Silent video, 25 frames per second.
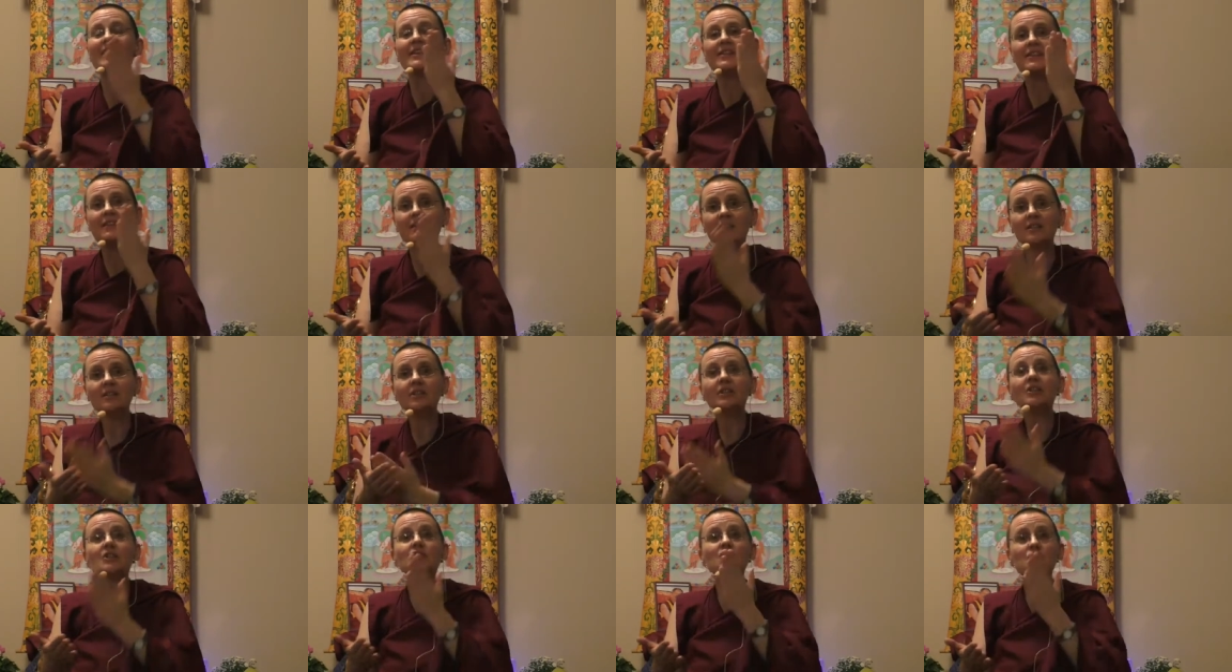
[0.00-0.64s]
the
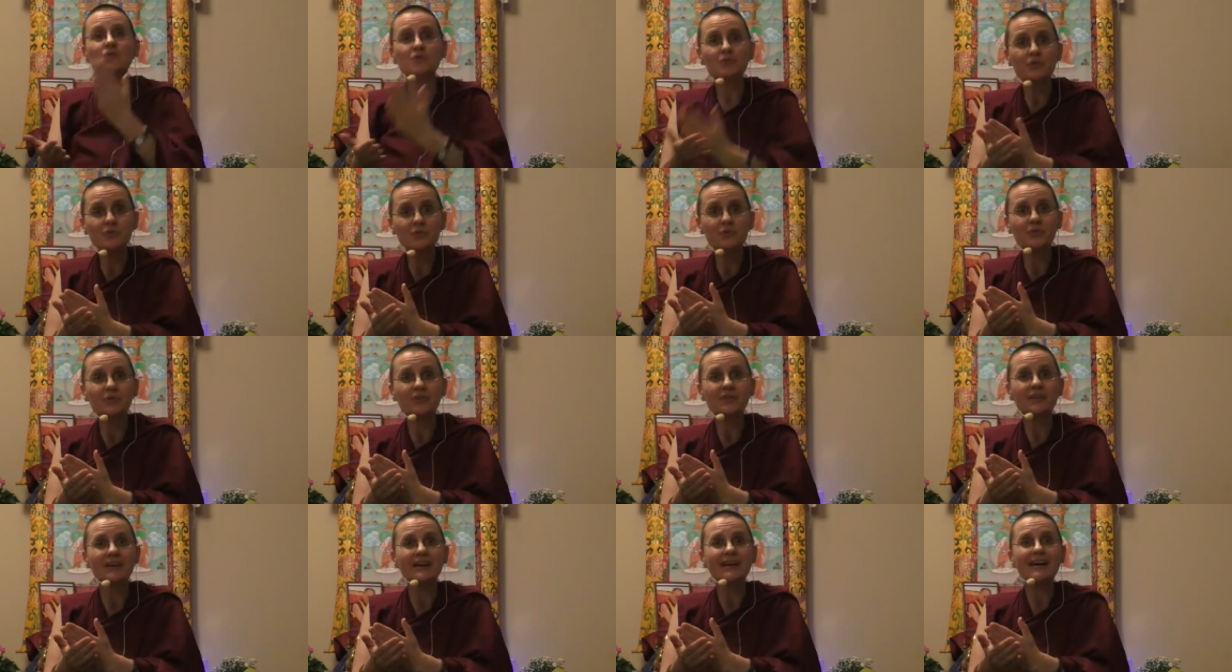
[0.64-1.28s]
third
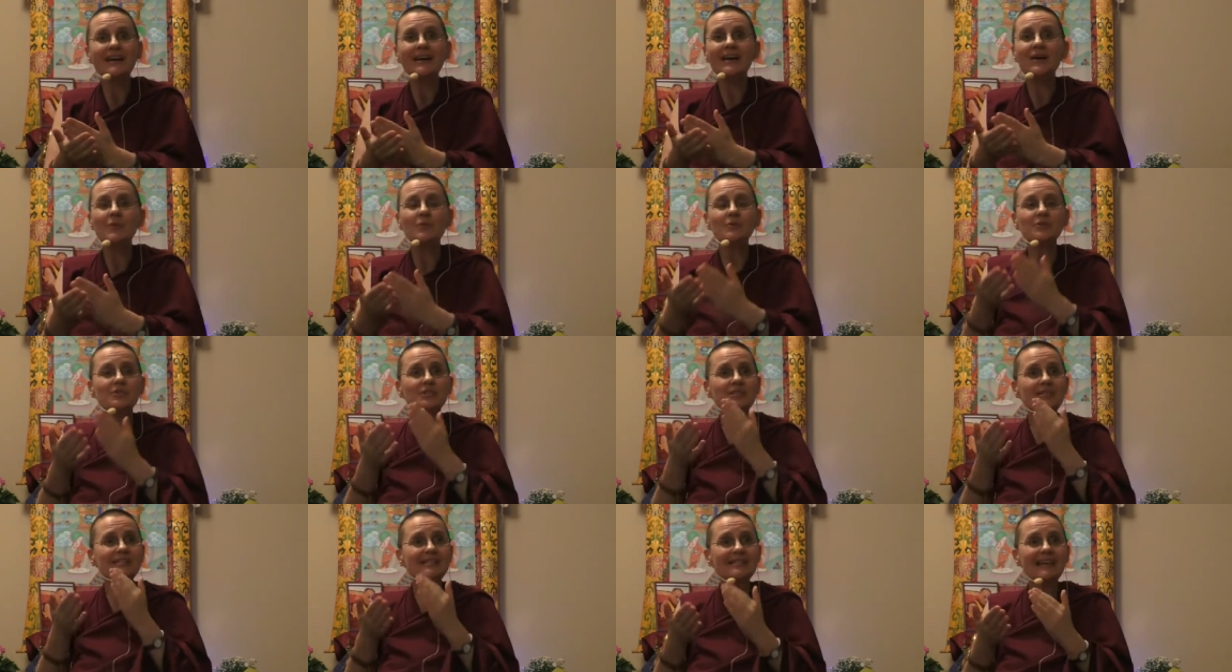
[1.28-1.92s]
truth, which
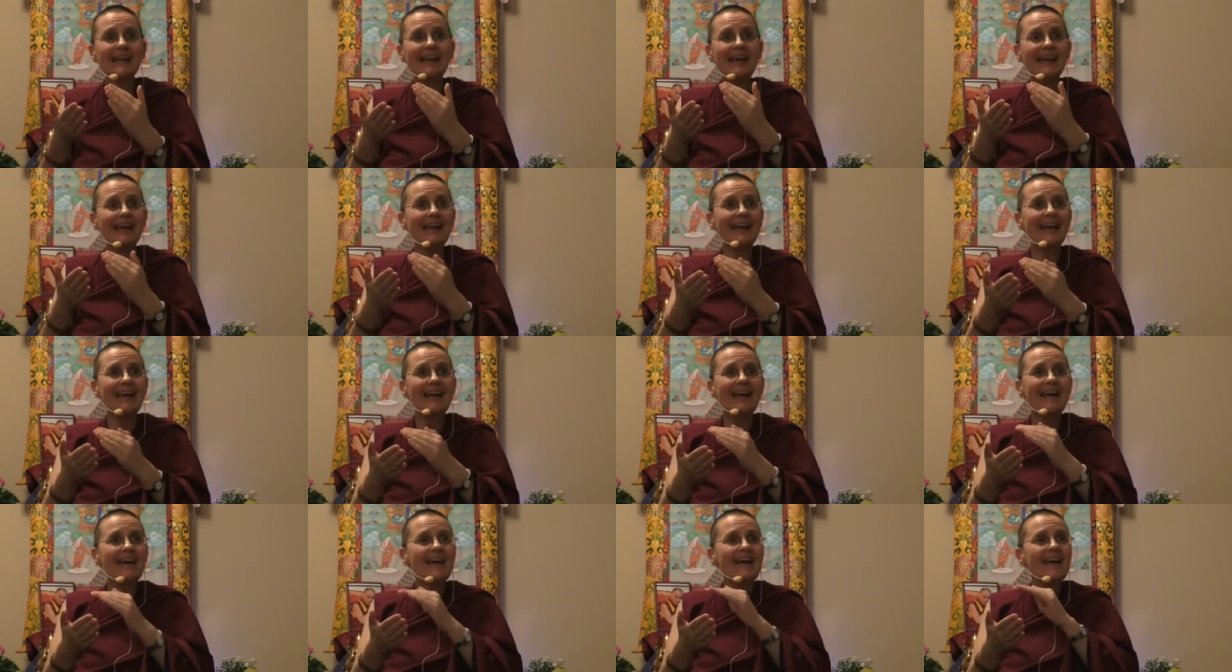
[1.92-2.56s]
is saying
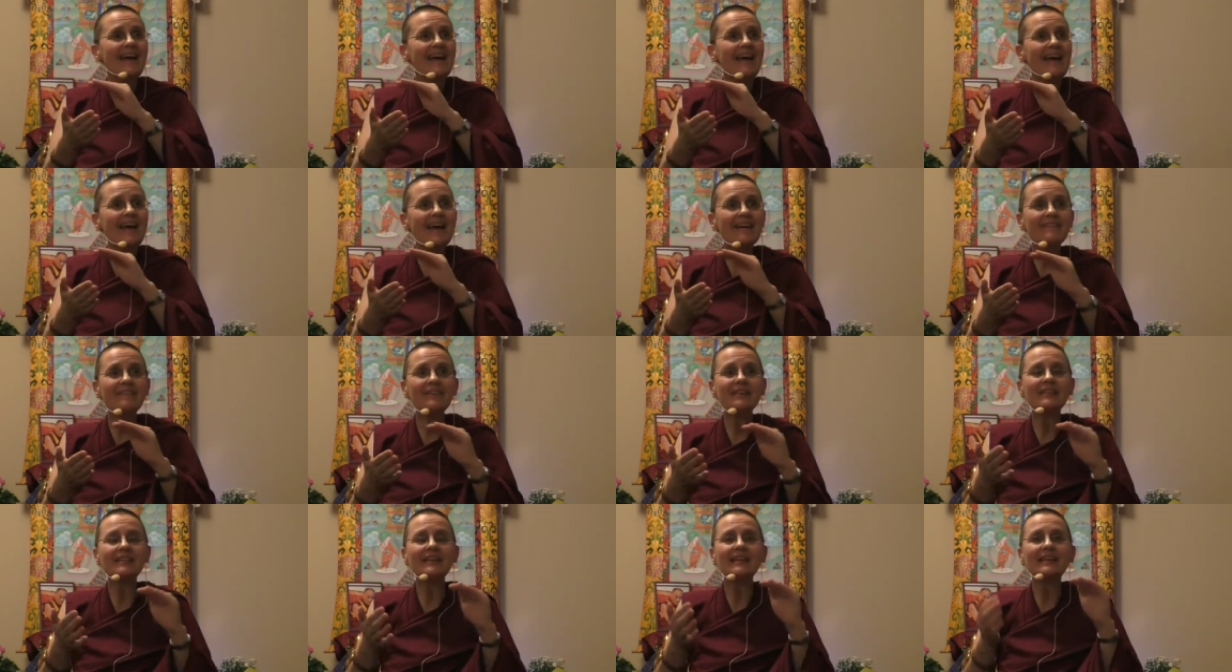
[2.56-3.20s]

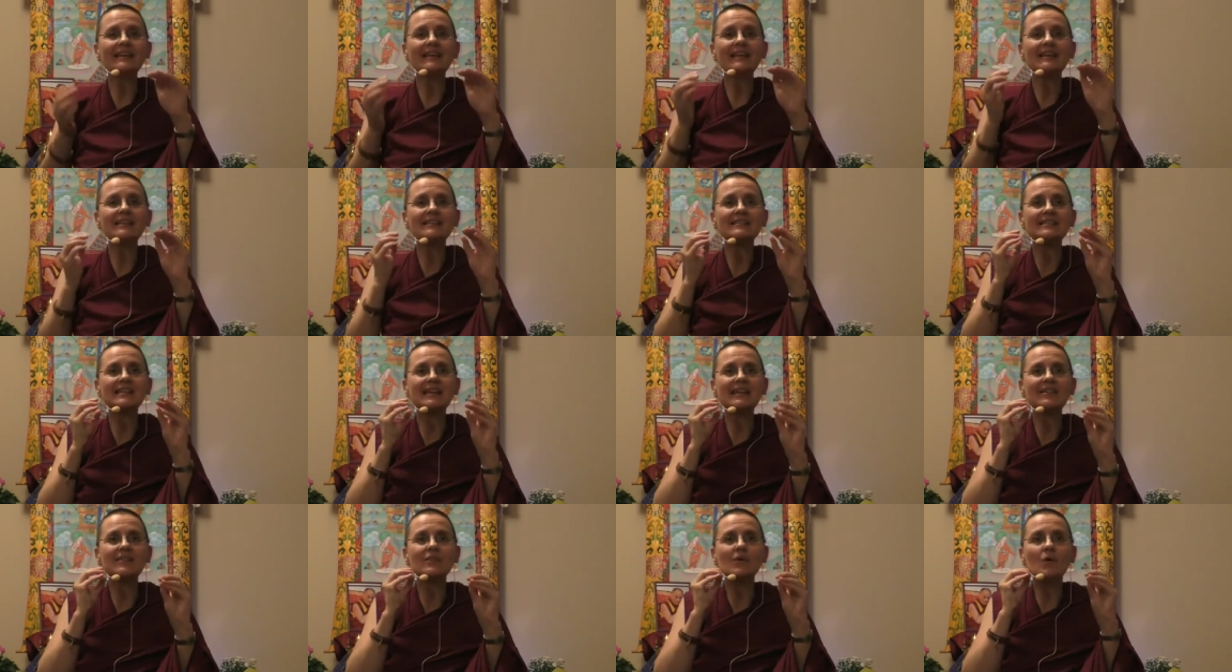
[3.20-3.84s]
everything that is
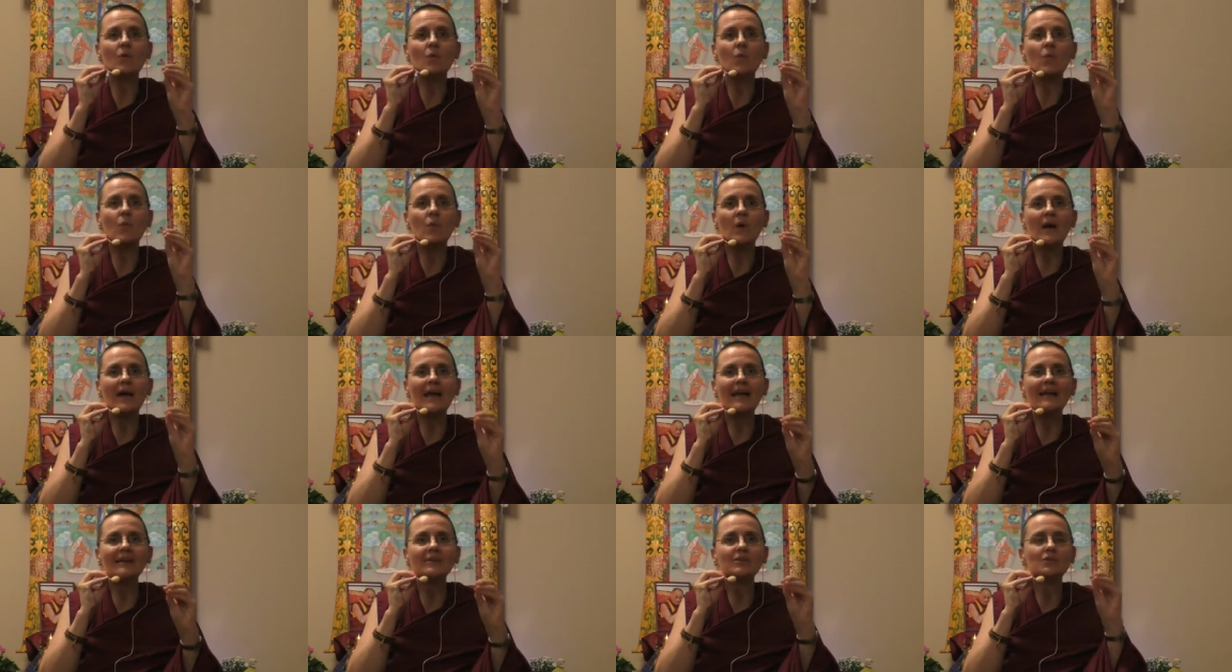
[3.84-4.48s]
in the
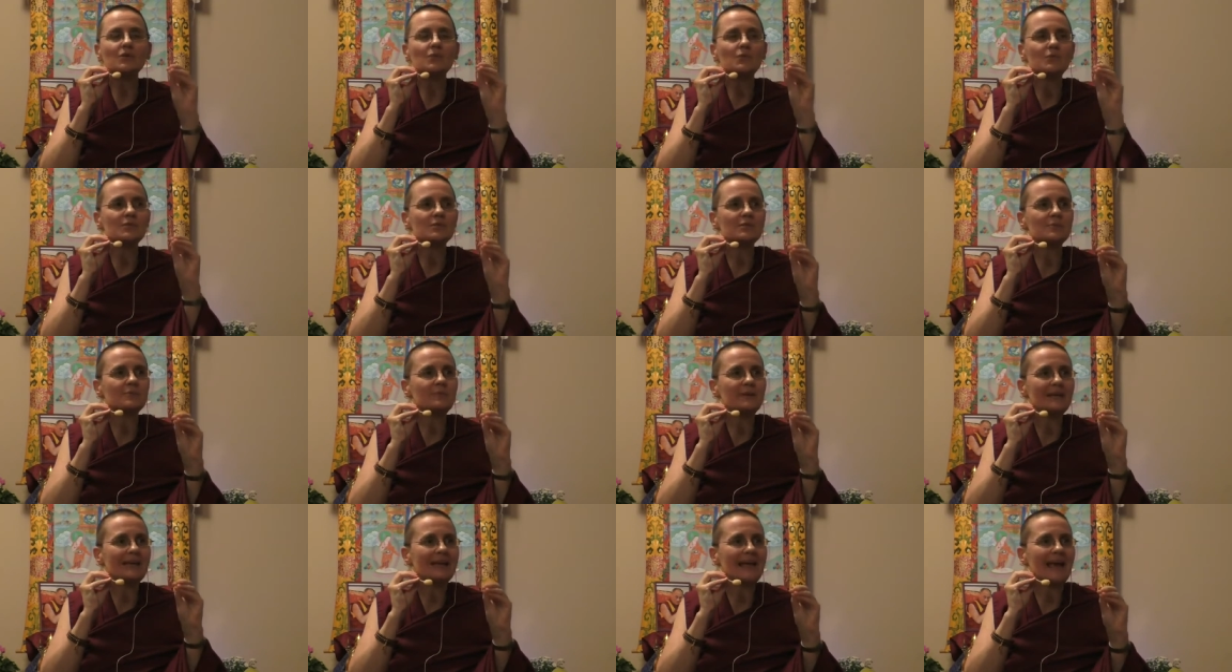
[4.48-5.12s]
way towards
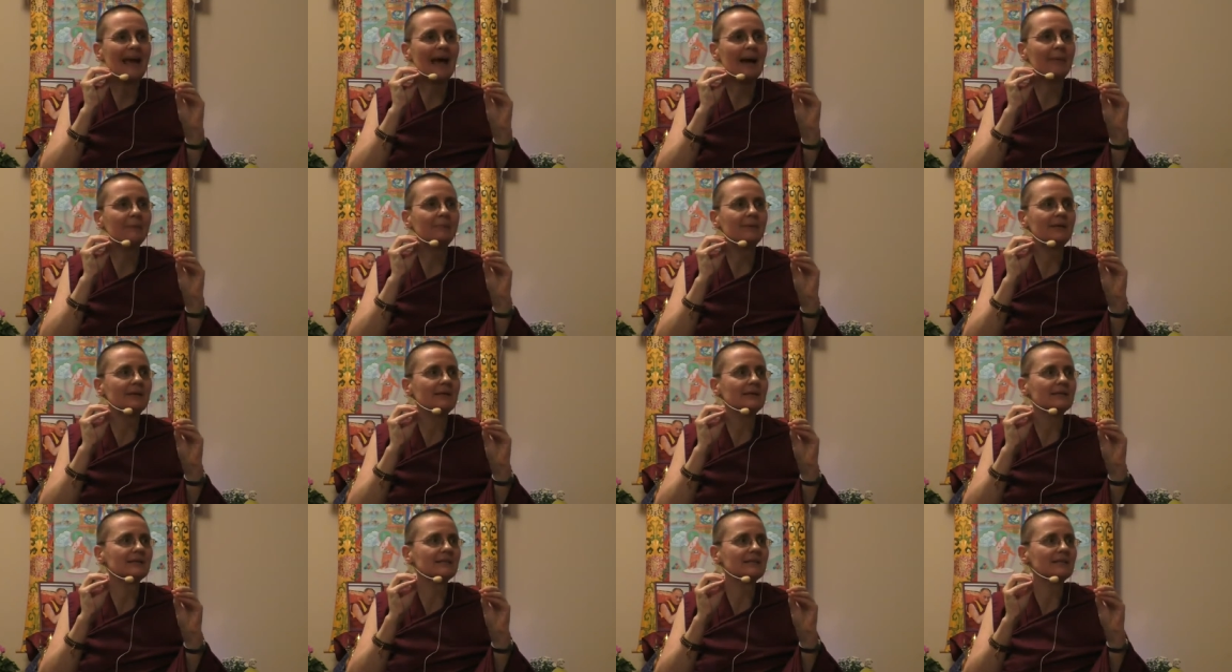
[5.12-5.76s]
being
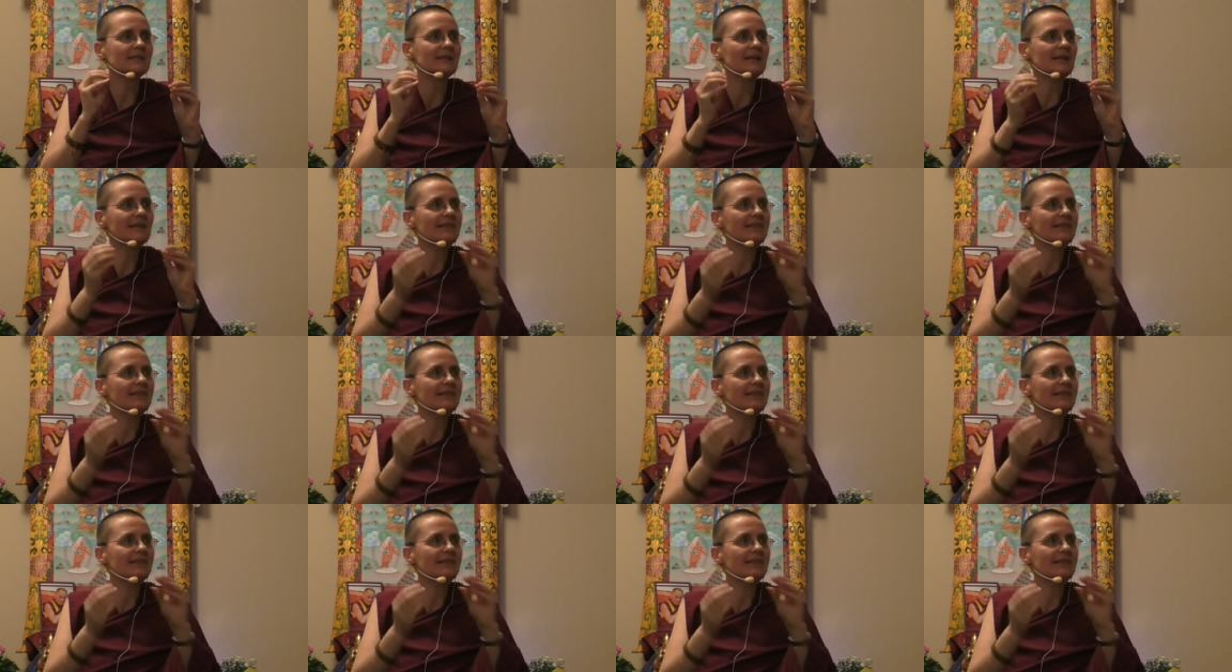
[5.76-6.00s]
happiness,